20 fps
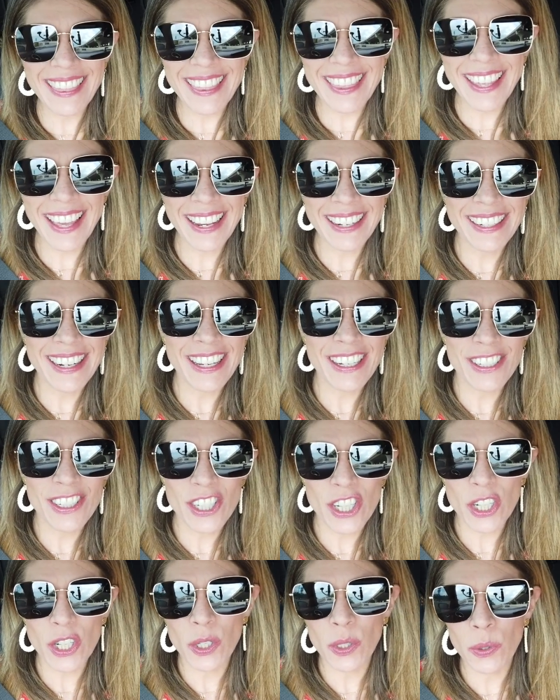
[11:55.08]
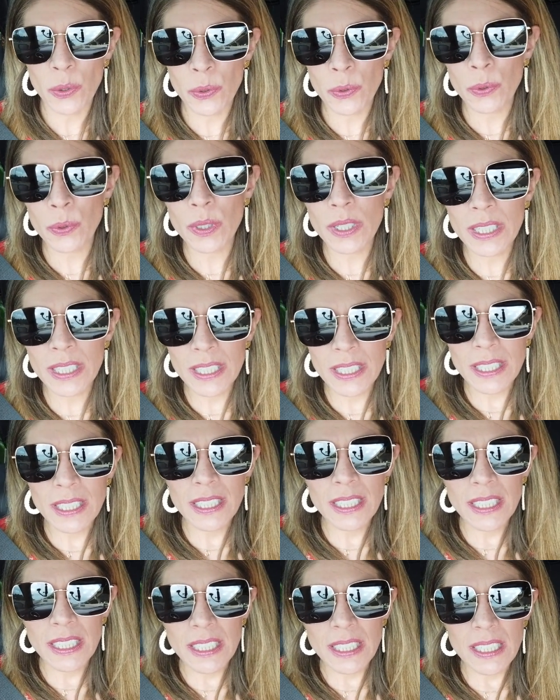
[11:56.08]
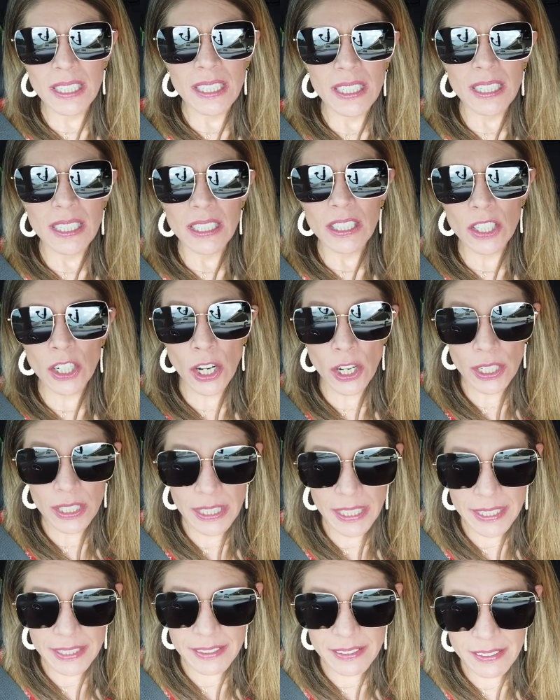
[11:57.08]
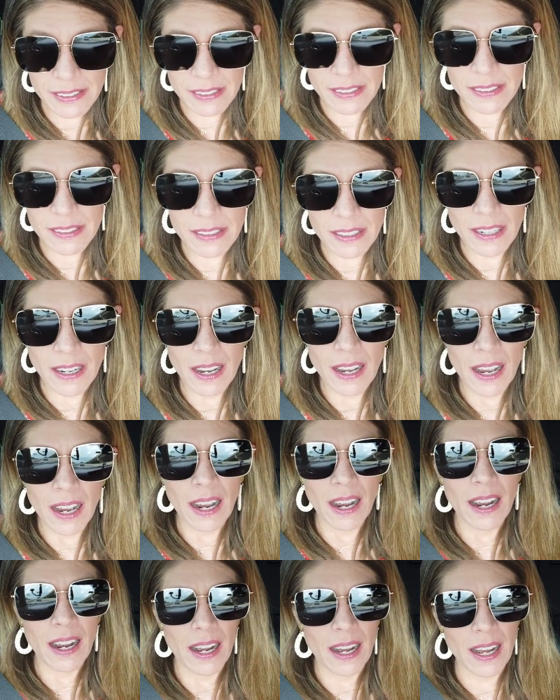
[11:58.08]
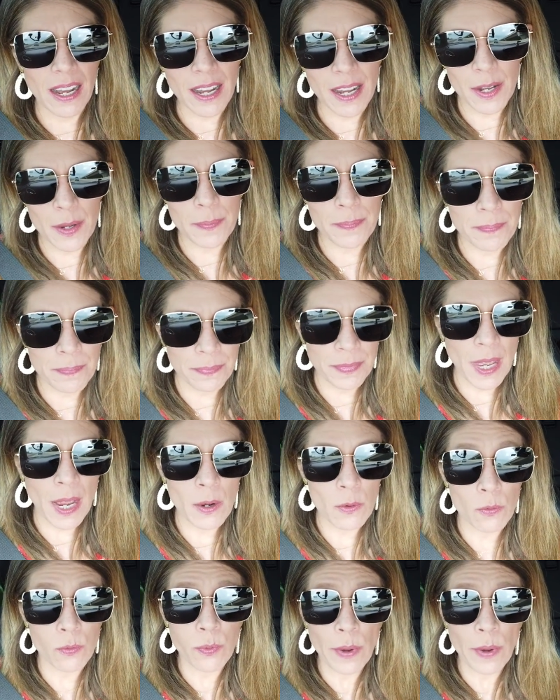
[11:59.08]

and then to Kirkland's. Um, I